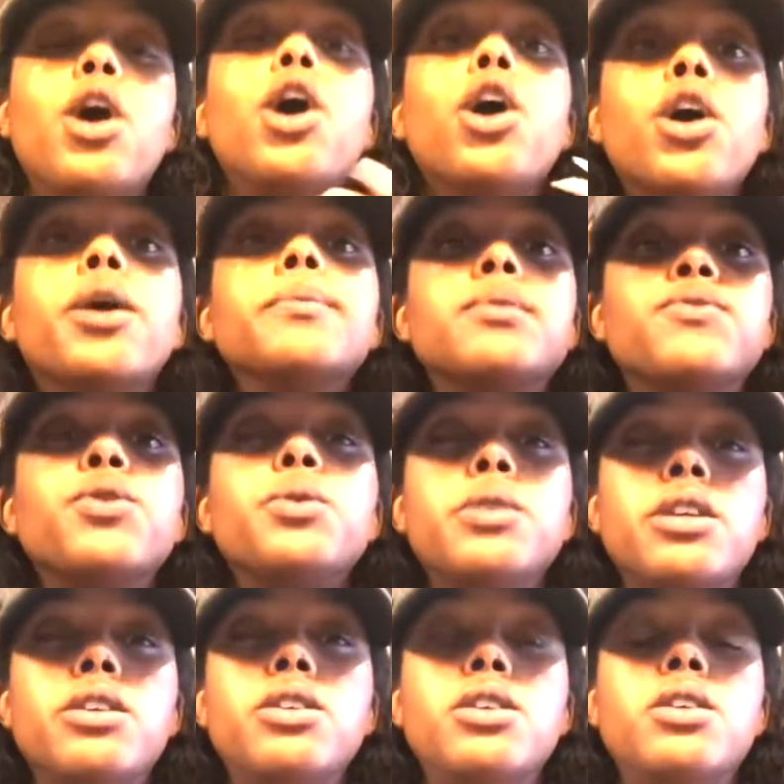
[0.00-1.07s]
herbs for
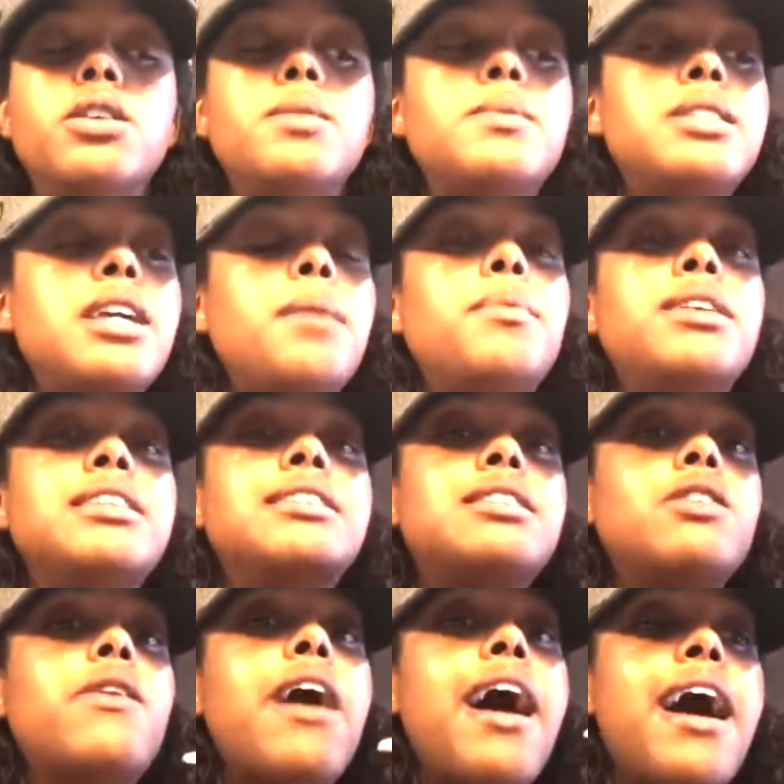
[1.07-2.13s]
real. You know what I'm saying? But it
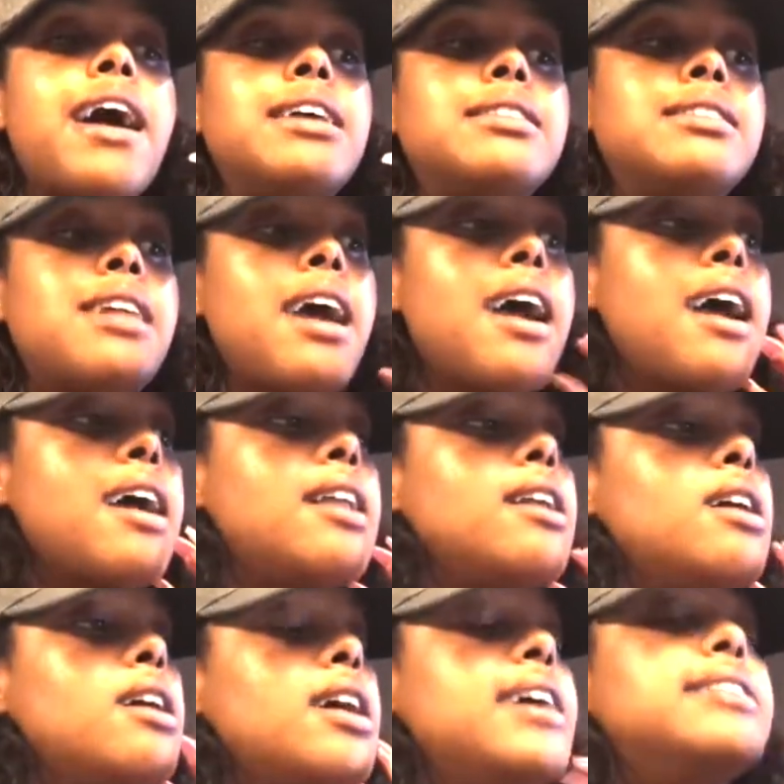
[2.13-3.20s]
still has that,
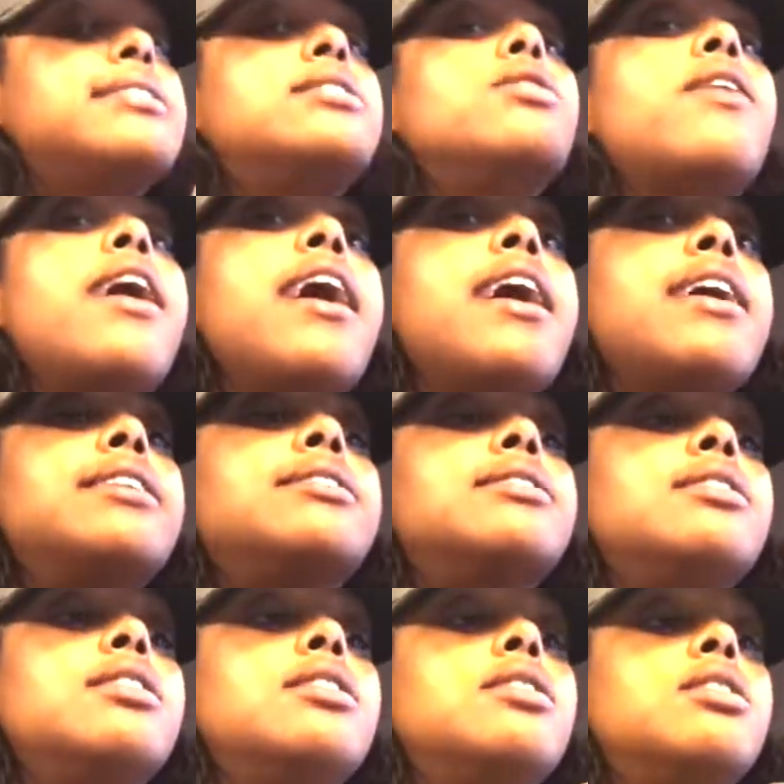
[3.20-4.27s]
it still has
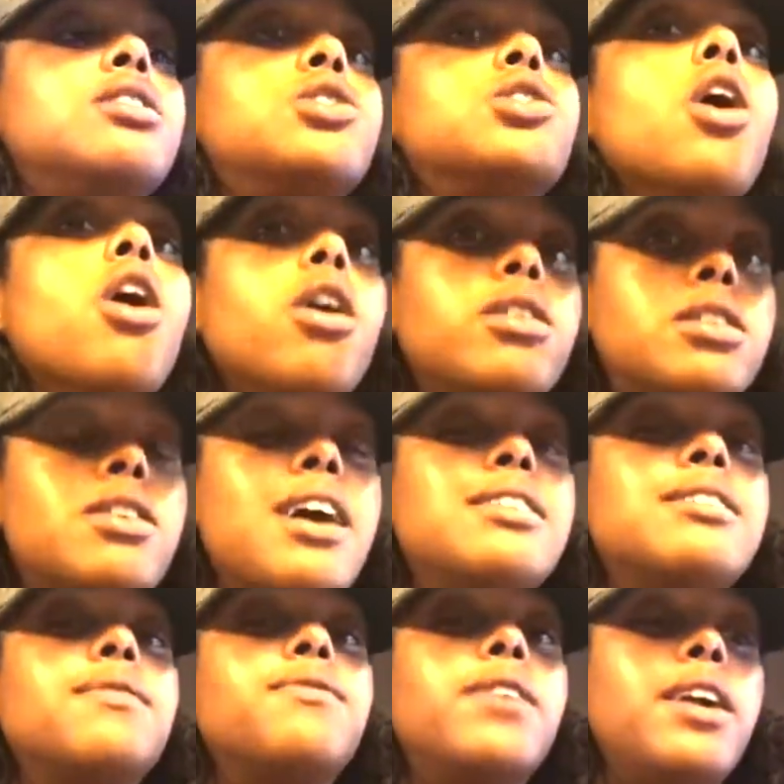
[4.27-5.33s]
the salt. It still
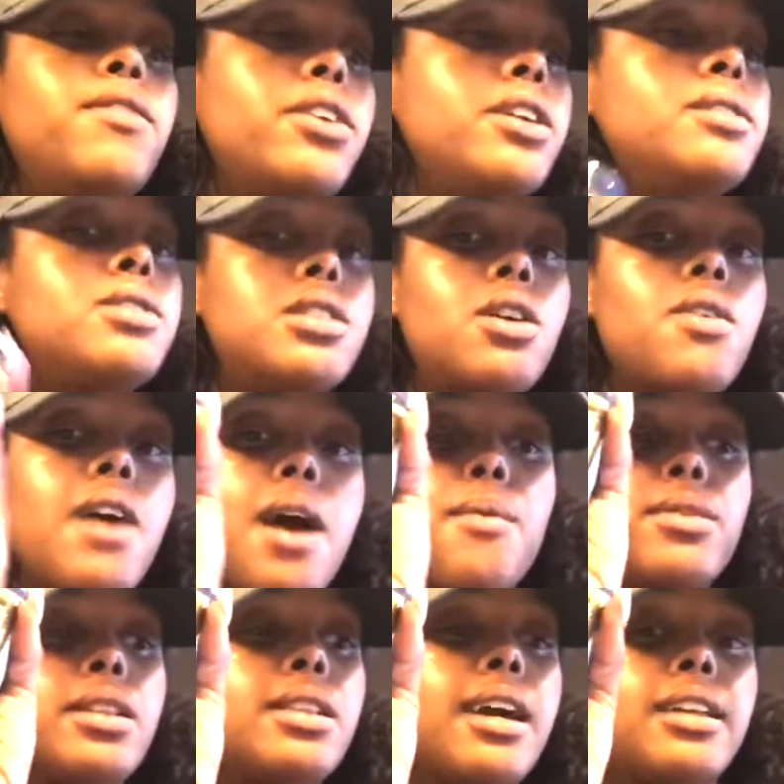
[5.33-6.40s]
has the flavor. So I
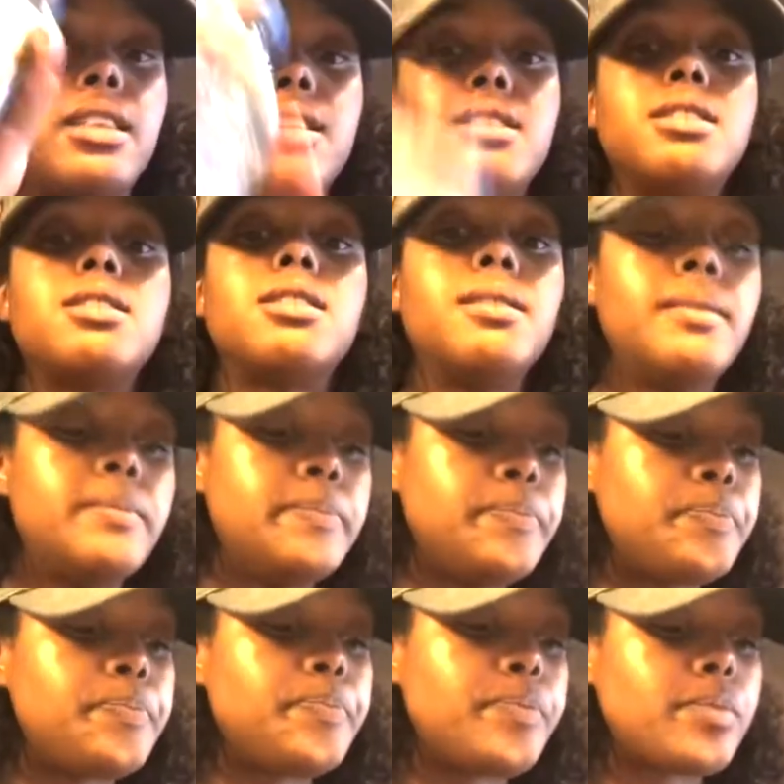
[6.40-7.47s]
really like this.
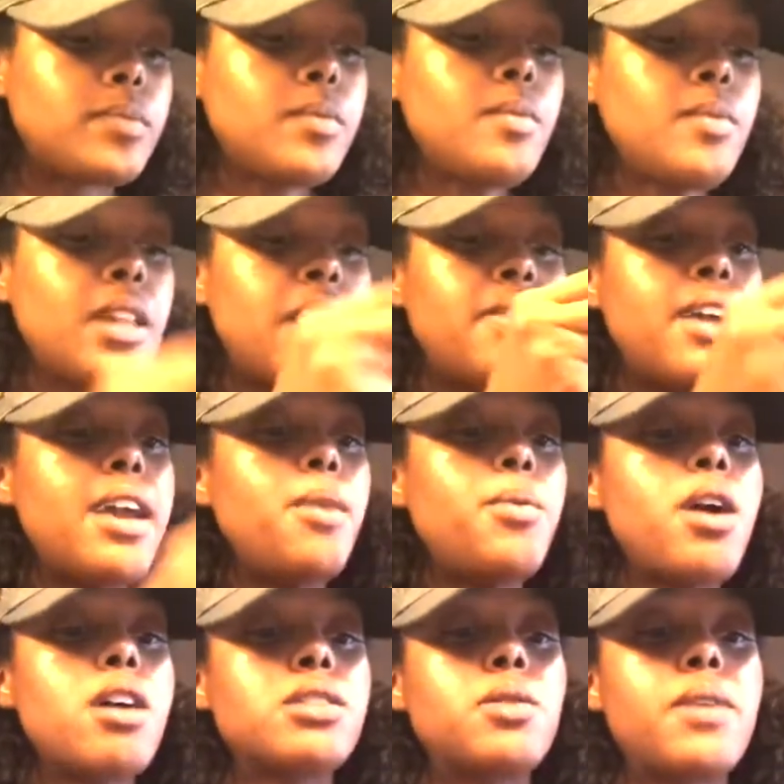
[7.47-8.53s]
And then
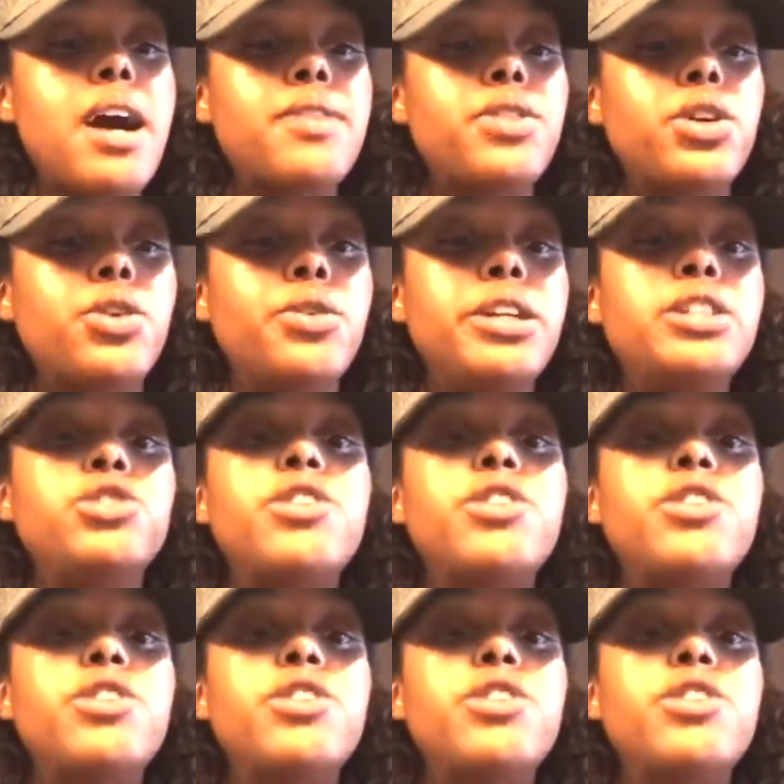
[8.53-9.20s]
we also got the Green